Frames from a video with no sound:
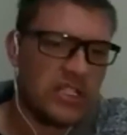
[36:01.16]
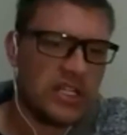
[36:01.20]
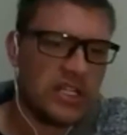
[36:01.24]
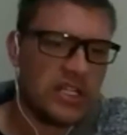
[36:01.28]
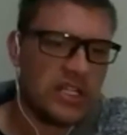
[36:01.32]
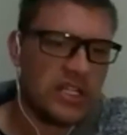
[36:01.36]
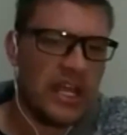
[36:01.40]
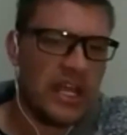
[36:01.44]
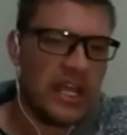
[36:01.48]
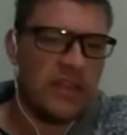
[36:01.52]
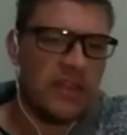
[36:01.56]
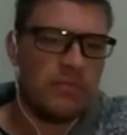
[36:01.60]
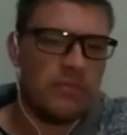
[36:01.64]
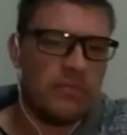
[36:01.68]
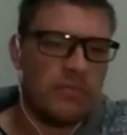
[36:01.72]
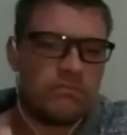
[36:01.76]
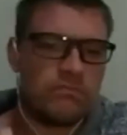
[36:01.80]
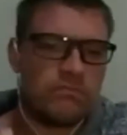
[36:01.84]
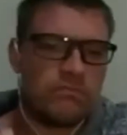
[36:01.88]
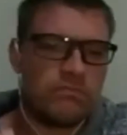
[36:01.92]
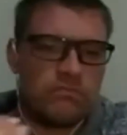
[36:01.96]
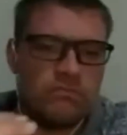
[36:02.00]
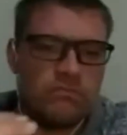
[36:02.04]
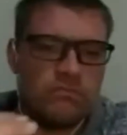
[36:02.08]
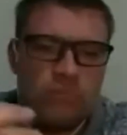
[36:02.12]
and
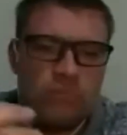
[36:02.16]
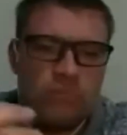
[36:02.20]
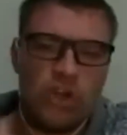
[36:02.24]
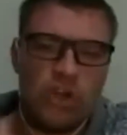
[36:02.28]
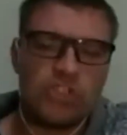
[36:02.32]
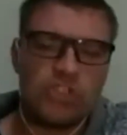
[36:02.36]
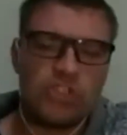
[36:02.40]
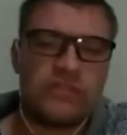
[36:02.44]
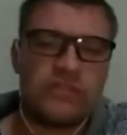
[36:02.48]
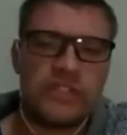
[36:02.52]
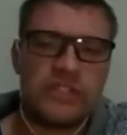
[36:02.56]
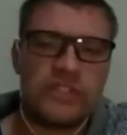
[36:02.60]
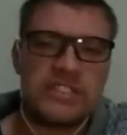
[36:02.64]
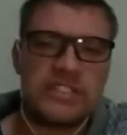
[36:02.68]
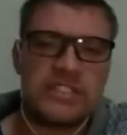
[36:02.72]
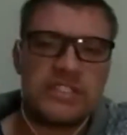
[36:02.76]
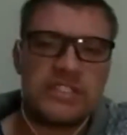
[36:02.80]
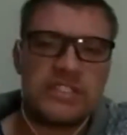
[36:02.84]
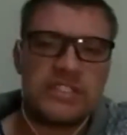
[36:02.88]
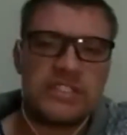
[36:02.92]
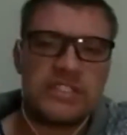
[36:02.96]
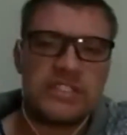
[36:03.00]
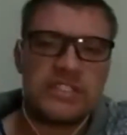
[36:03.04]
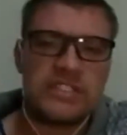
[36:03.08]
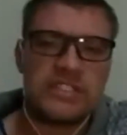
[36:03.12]
most of the times it
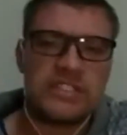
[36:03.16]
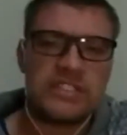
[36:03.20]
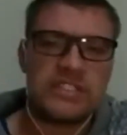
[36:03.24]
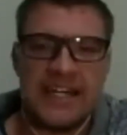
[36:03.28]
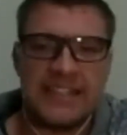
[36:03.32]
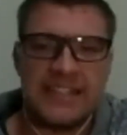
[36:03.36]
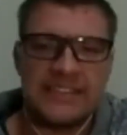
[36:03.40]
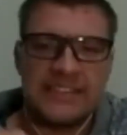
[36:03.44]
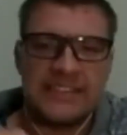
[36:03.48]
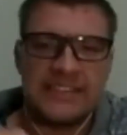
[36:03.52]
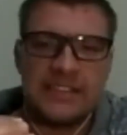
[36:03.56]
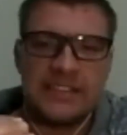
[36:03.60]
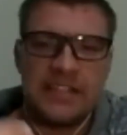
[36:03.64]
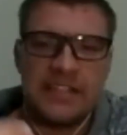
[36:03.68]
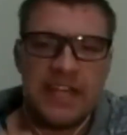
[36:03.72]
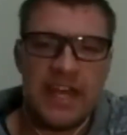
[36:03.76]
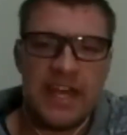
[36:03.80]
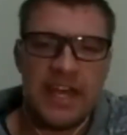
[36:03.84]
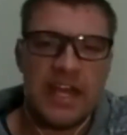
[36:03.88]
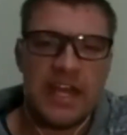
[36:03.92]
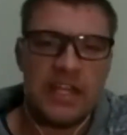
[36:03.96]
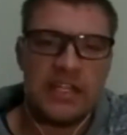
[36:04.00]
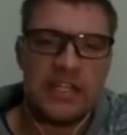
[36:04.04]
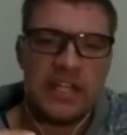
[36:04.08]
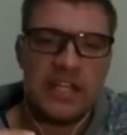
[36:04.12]
doesn't
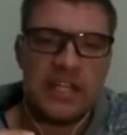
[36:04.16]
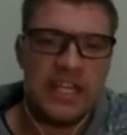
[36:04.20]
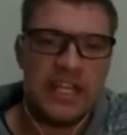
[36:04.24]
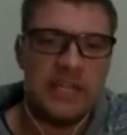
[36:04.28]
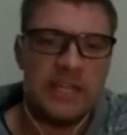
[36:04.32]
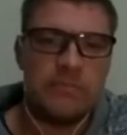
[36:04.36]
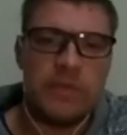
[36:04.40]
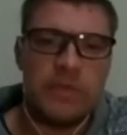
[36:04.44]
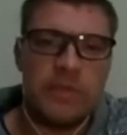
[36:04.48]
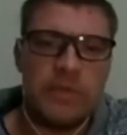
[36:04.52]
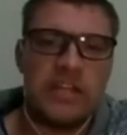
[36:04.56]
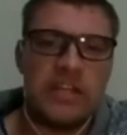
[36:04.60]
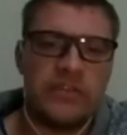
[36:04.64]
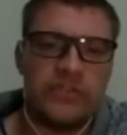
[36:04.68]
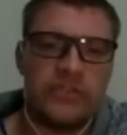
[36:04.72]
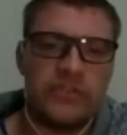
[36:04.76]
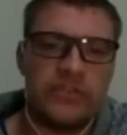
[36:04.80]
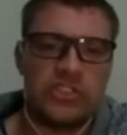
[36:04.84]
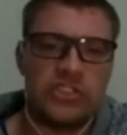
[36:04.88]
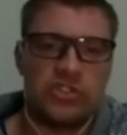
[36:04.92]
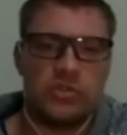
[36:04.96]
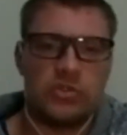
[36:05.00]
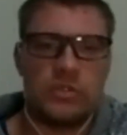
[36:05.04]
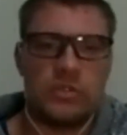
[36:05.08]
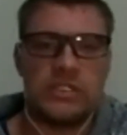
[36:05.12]
add any benefit
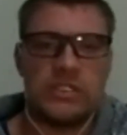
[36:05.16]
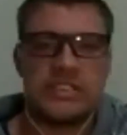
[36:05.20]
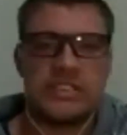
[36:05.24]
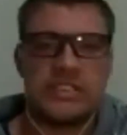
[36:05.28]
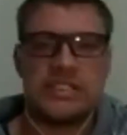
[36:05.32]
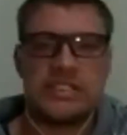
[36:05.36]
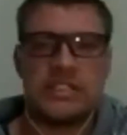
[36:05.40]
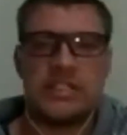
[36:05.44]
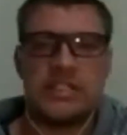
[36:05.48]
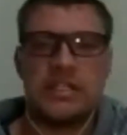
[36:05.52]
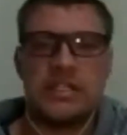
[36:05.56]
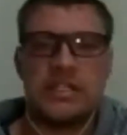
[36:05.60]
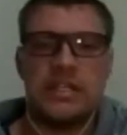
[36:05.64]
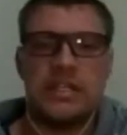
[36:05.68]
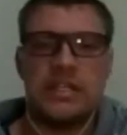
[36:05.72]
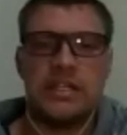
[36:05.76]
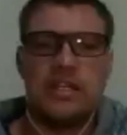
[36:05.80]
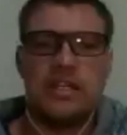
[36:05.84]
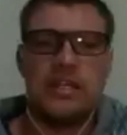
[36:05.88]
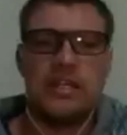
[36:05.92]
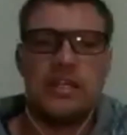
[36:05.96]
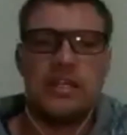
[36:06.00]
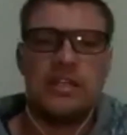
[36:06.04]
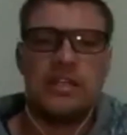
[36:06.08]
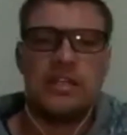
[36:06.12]
to us.
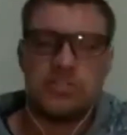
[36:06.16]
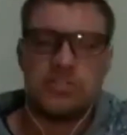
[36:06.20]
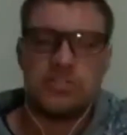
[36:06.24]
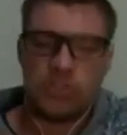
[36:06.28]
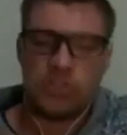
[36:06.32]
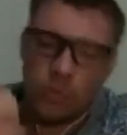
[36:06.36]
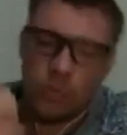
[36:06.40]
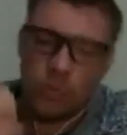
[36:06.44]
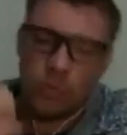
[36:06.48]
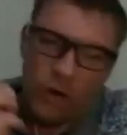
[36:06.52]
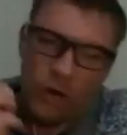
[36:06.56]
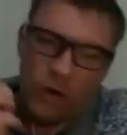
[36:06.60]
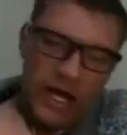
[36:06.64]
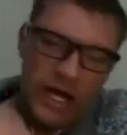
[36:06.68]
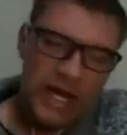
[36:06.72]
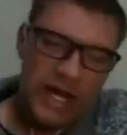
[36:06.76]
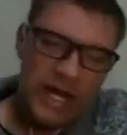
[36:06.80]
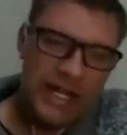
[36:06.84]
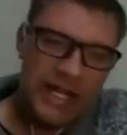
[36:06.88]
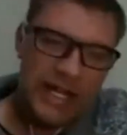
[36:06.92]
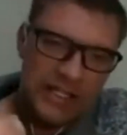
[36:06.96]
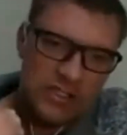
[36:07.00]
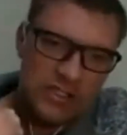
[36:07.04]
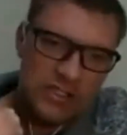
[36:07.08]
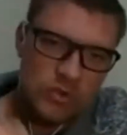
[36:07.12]
So why
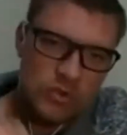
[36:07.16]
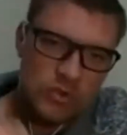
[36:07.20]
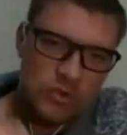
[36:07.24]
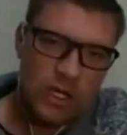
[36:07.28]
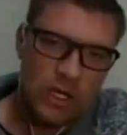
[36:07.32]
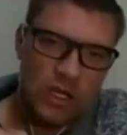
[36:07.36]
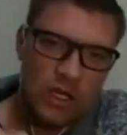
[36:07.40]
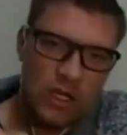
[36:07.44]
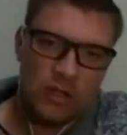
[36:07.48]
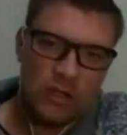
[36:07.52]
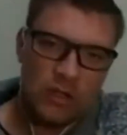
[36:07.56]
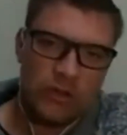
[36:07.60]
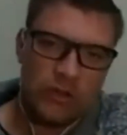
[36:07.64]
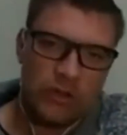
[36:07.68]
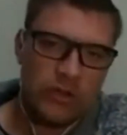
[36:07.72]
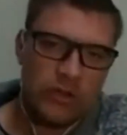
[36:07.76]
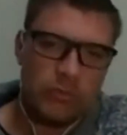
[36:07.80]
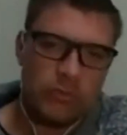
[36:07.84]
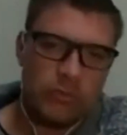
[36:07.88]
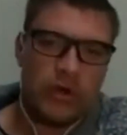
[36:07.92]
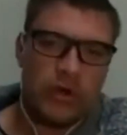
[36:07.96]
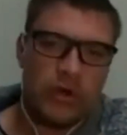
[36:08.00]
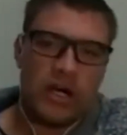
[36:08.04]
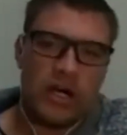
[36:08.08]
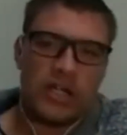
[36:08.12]
dwell on the
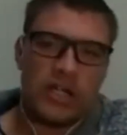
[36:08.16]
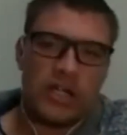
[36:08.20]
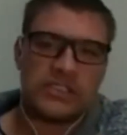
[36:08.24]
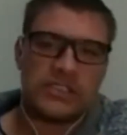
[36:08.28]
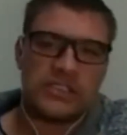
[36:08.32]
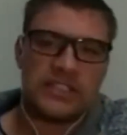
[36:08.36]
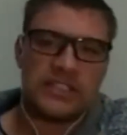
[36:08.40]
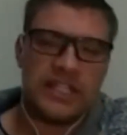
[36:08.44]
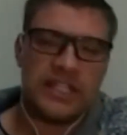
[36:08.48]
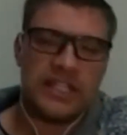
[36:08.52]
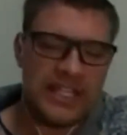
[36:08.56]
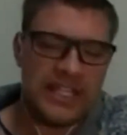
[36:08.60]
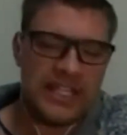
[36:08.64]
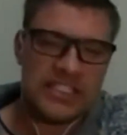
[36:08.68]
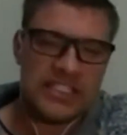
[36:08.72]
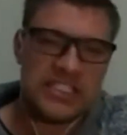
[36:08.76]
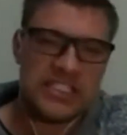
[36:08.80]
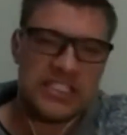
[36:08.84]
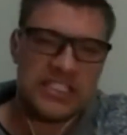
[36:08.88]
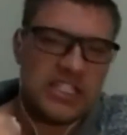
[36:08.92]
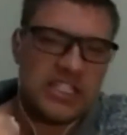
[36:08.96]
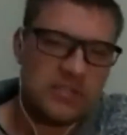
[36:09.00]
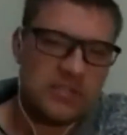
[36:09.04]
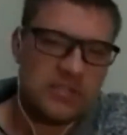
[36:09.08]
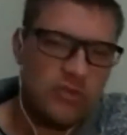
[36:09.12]
past? Let's
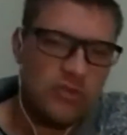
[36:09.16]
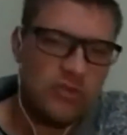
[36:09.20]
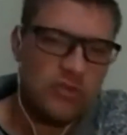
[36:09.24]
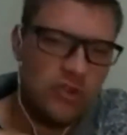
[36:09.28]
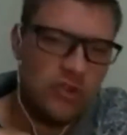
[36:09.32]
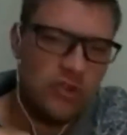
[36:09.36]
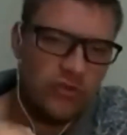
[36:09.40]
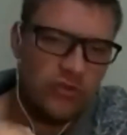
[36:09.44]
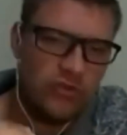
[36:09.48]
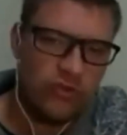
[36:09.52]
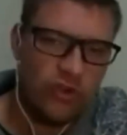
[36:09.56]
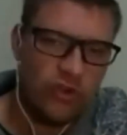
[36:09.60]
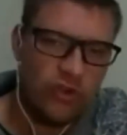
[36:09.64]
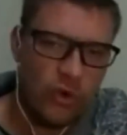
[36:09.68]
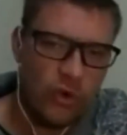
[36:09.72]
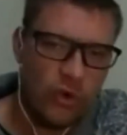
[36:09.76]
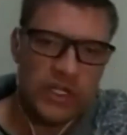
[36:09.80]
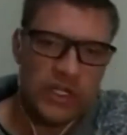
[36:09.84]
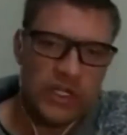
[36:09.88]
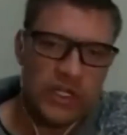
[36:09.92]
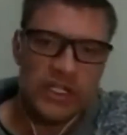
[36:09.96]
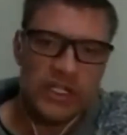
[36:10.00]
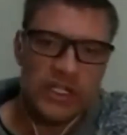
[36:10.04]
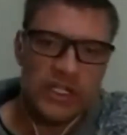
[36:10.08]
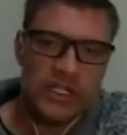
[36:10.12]
just move forward.
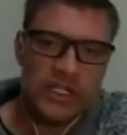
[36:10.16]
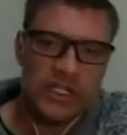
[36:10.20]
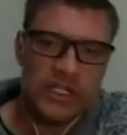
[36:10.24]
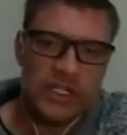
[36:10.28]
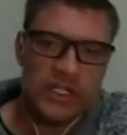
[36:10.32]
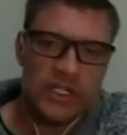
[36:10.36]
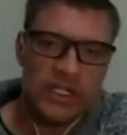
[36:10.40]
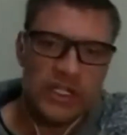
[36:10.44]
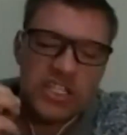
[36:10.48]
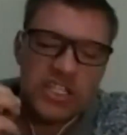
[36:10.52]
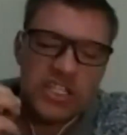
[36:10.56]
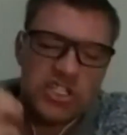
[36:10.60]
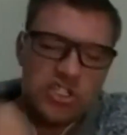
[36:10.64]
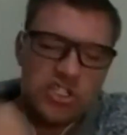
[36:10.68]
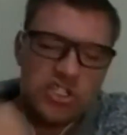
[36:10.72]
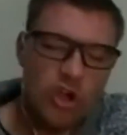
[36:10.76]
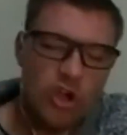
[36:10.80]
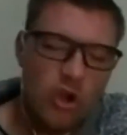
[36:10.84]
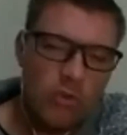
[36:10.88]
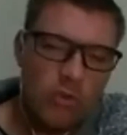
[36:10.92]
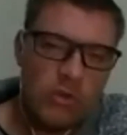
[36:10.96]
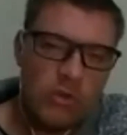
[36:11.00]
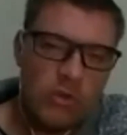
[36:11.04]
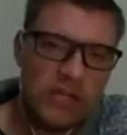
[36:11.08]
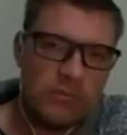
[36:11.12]
There's so
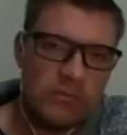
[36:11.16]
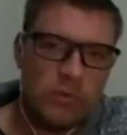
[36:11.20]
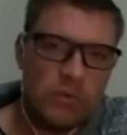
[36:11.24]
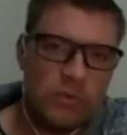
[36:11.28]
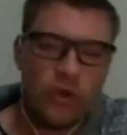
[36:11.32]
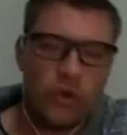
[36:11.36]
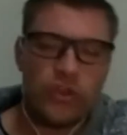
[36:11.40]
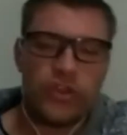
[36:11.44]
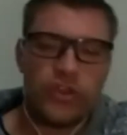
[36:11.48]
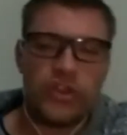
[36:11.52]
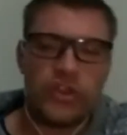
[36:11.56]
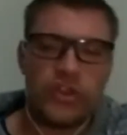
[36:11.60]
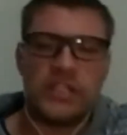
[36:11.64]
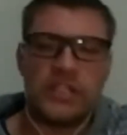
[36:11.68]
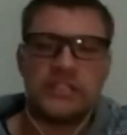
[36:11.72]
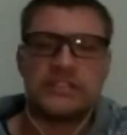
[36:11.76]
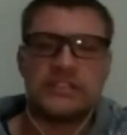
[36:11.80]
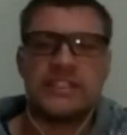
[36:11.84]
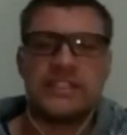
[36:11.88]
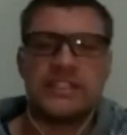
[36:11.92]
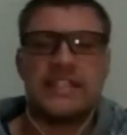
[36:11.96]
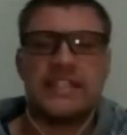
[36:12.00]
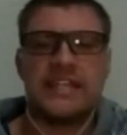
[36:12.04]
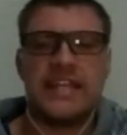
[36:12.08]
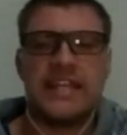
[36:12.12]
many more things
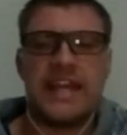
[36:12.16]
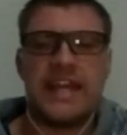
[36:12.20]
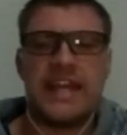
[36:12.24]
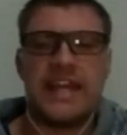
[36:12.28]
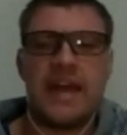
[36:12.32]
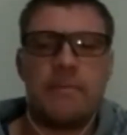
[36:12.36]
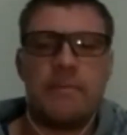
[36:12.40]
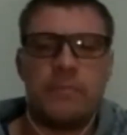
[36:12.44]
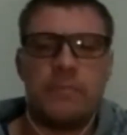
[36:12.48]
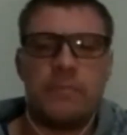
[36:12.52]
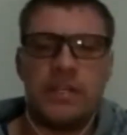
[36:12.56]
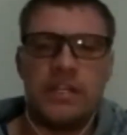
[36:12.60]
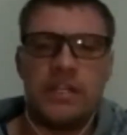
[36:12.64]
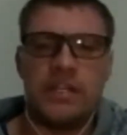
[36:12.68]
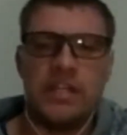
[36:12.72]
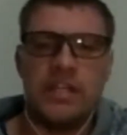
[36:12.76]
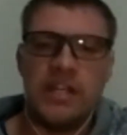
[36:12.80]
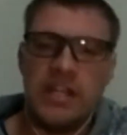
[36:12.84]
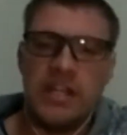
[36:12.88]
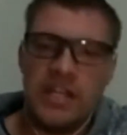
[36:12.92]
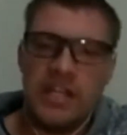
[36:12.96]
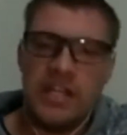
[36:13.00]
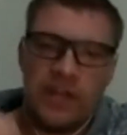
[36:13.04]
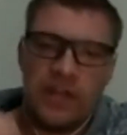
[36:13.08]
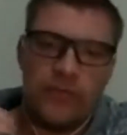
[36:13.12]
that can happen
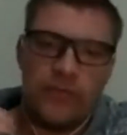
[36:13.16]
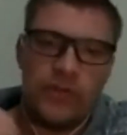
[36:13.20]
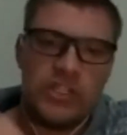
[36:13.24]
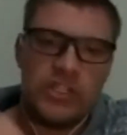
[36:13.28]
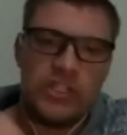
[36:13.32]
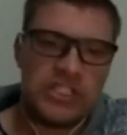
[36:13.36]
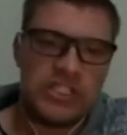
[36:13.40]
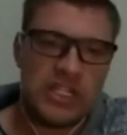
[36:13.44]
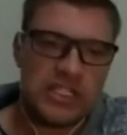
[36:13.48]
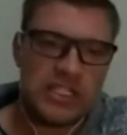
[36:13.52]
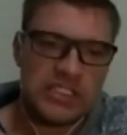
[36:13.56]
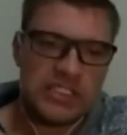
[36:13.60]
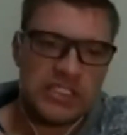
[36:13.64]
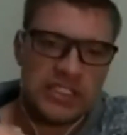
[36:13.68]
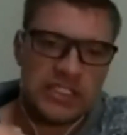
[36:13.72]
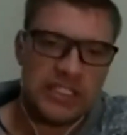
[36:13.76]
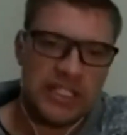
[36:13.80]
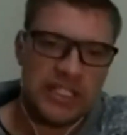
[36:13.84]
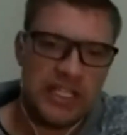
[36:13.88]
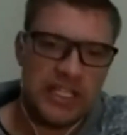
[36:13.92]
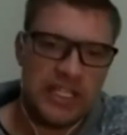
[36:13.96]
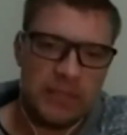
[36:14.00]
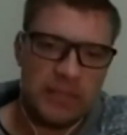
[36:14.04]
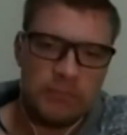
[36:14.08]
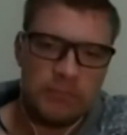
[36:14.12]
if we just
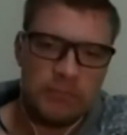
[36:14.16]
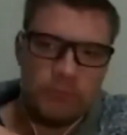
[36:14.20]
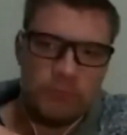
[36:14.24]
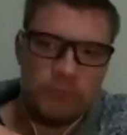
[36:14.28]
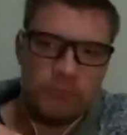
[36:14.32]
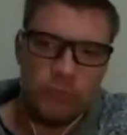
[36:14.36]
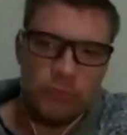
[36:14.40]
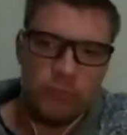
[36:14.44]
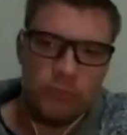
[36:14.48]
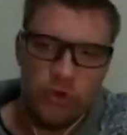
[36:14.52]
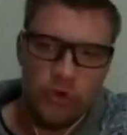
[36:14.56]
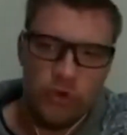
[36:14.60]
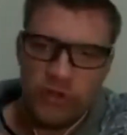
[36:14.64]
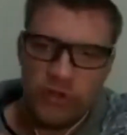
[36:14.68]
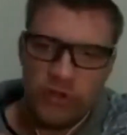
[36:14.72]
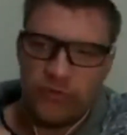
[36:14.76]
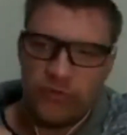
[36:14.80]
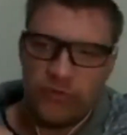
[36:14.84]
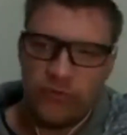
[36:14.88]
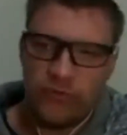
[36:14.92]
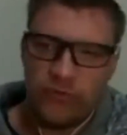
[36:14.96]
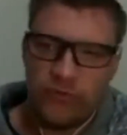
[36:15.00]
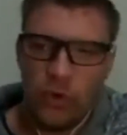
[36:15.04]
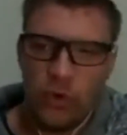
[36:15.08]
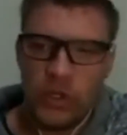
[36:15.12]
keep moving
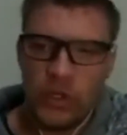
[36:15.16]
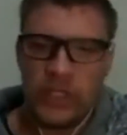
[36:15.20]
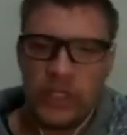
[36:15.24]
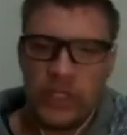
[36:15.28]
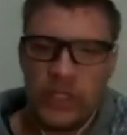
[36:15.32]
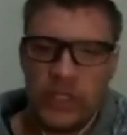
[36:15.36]
forward.